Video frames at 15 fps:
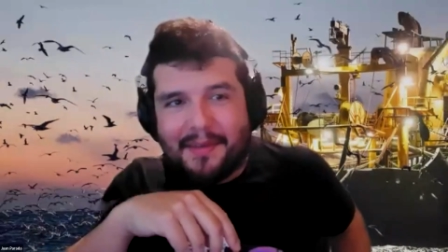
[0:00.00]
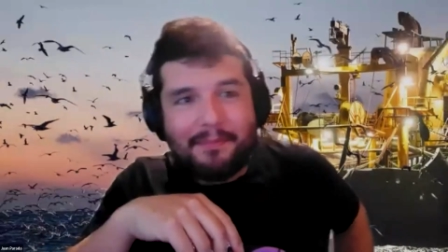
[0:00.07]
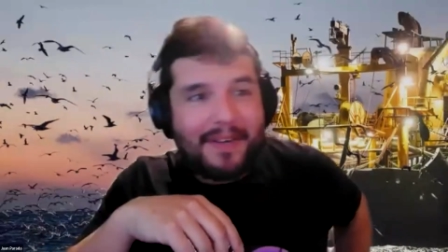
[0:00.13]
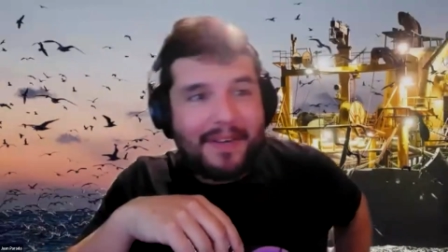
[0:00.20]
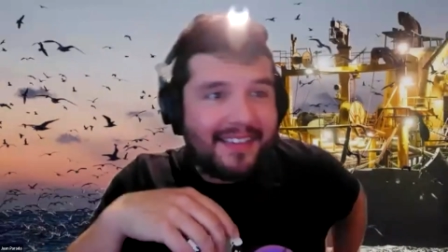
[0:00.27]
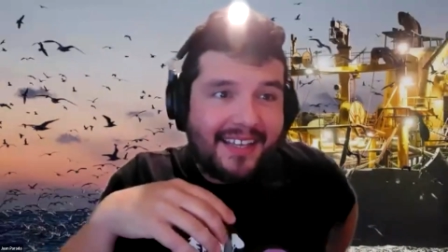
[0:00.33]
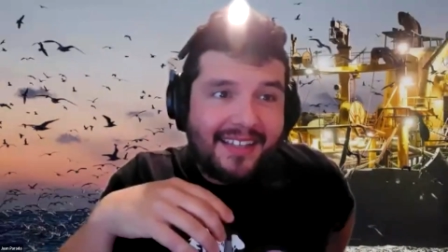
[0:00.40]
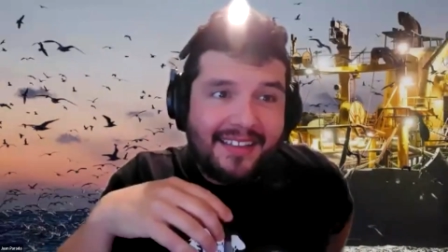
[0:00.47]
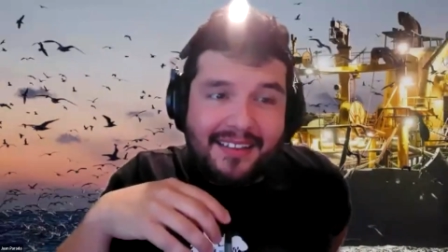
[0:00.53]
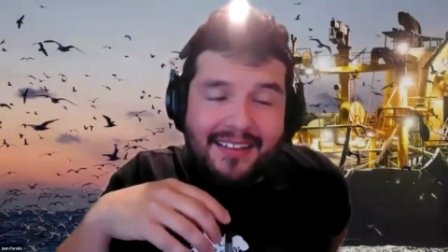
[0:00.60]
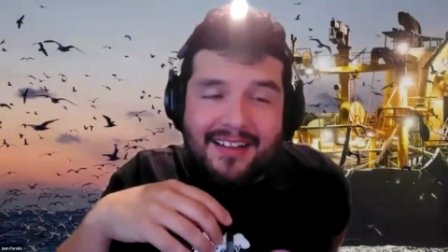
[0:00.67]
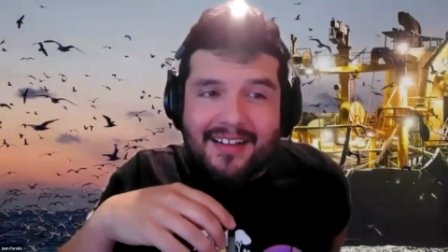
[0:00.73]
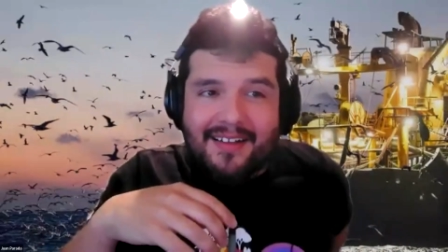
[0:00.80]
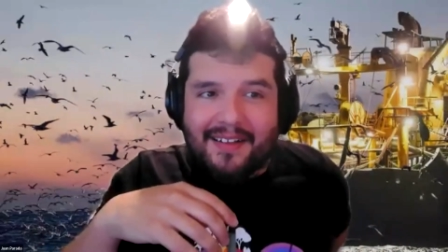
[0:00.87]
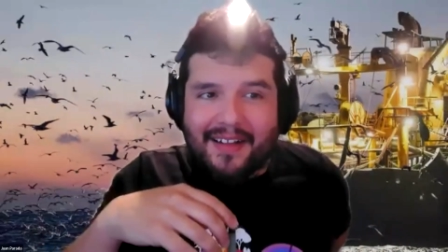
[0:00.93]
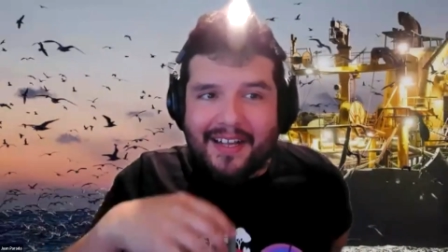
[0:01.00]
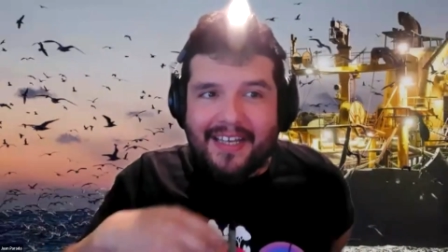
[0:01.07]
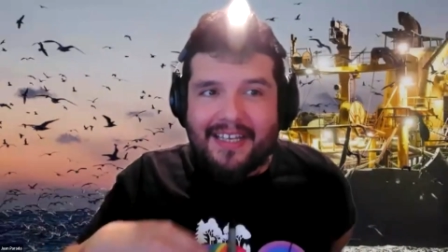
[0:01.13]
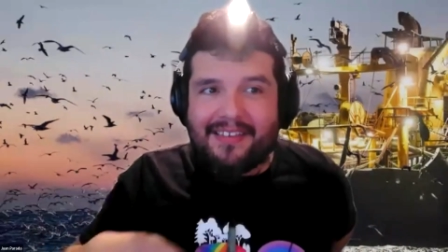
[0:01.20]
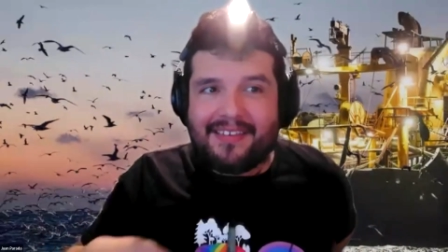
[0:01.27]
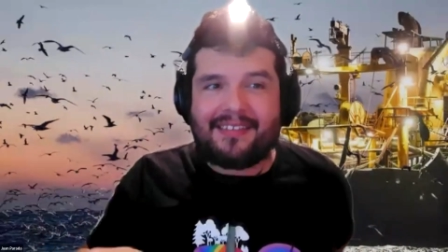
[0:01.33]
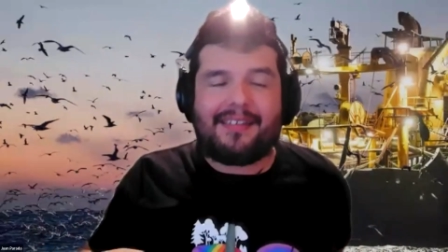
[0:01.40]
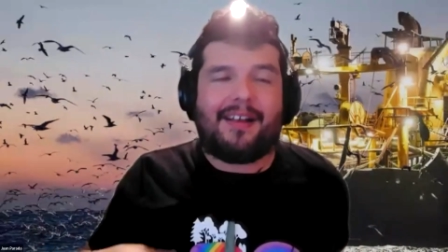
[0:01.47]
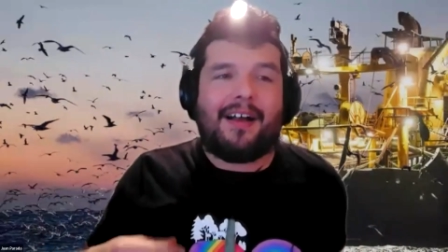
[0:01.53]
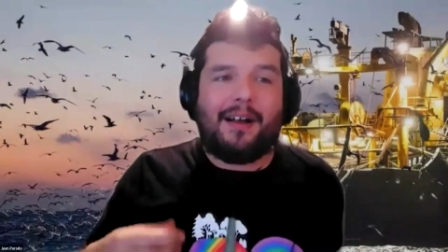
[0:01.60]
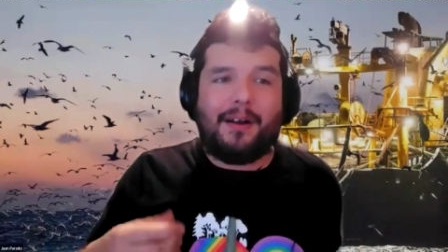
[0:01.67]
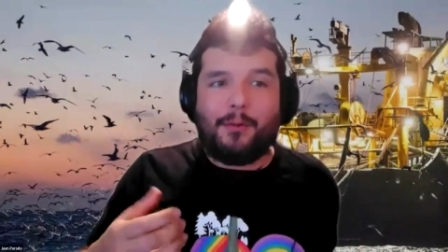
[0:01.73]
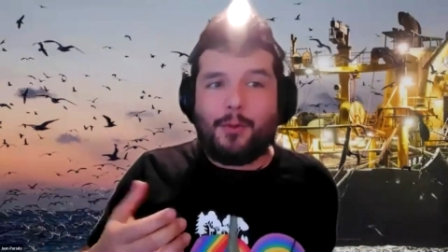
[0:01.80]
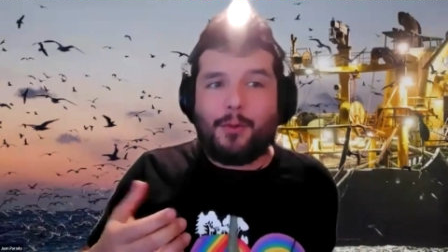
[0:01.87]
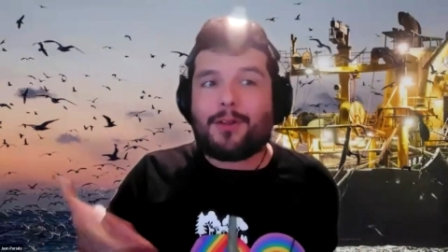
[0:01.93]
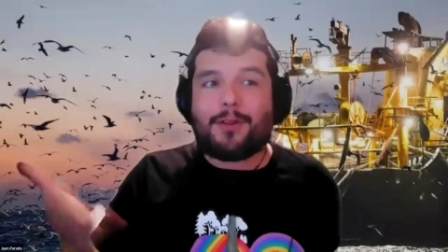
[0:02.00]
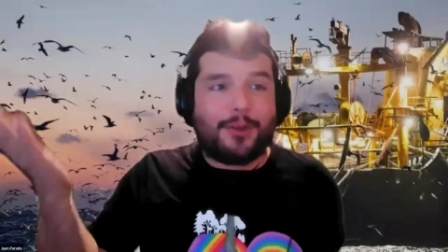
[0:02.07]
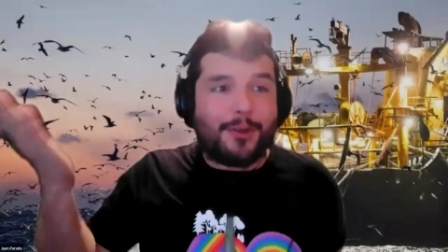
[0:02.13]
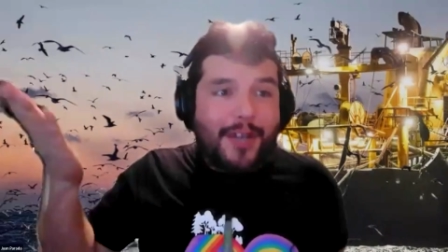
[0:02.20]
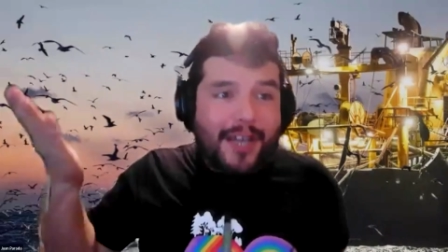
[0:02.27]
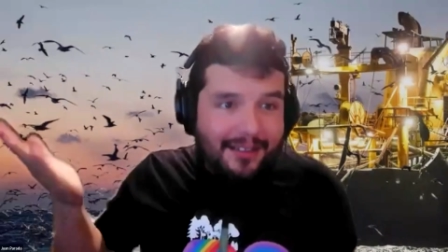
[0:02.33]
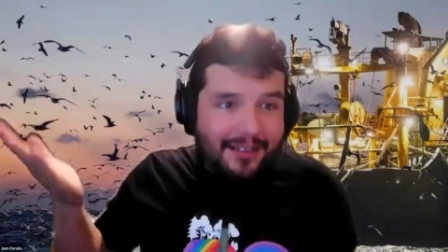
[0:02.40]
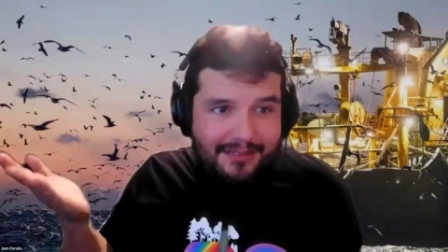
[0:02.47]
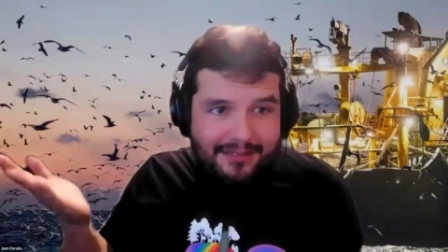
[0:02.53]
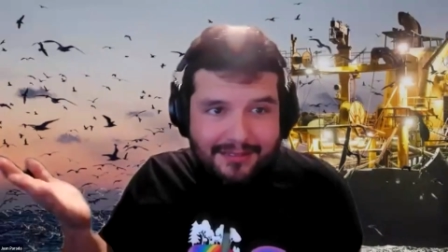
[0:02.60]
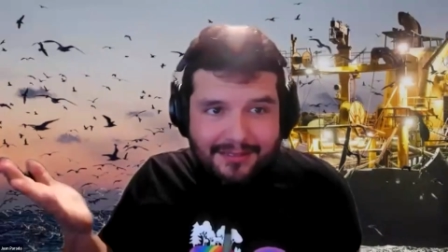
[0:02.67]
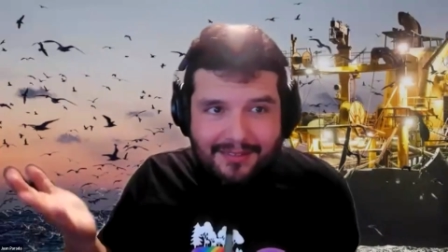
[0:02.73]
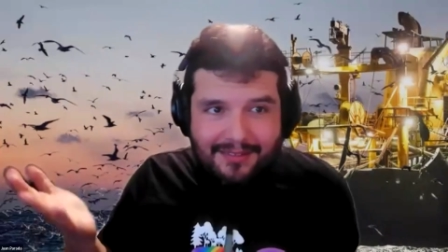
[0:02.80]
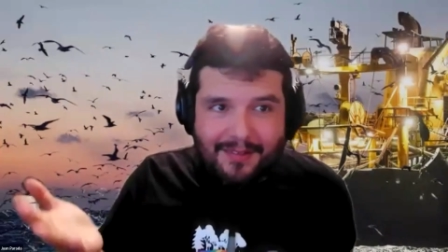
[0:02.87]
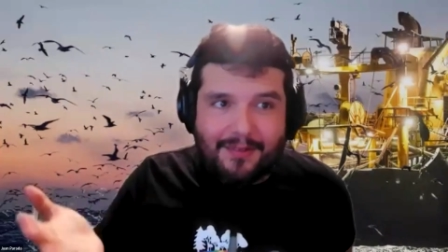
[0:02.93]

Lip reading: But then it's well, you can